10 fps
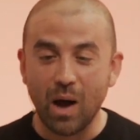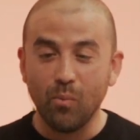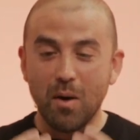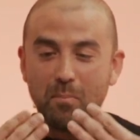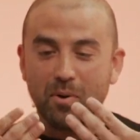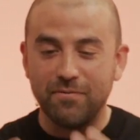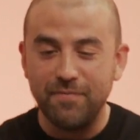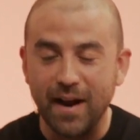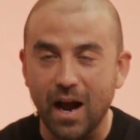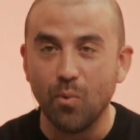I want
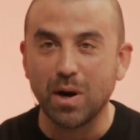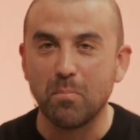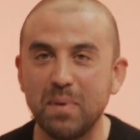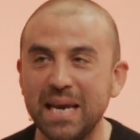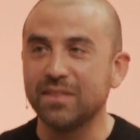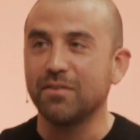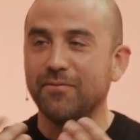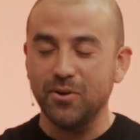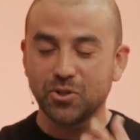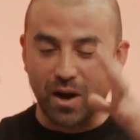to be in the
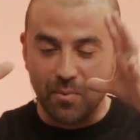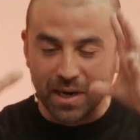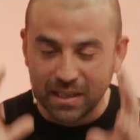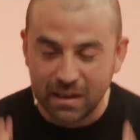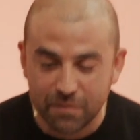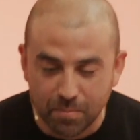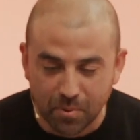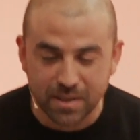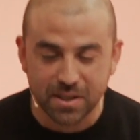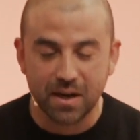future. I want to leave the
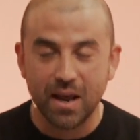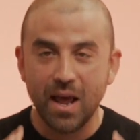present.